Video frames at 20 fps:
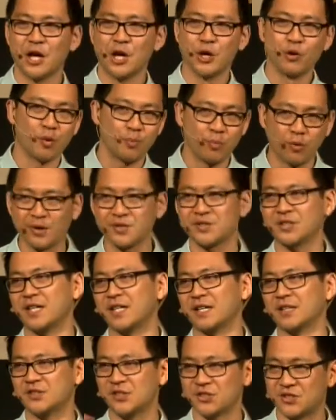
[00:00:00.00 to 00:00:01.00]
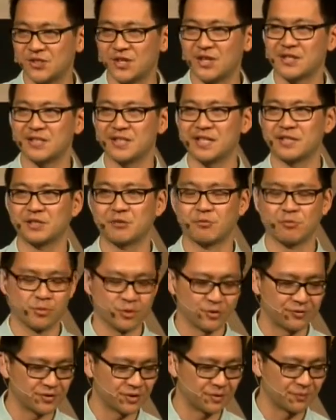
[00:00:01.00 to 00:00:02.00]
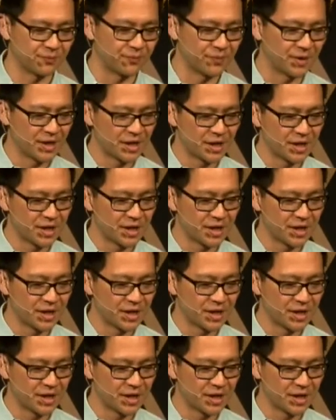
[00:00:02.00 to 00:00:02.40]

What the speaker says: who appoints kings just as easily as he removes them.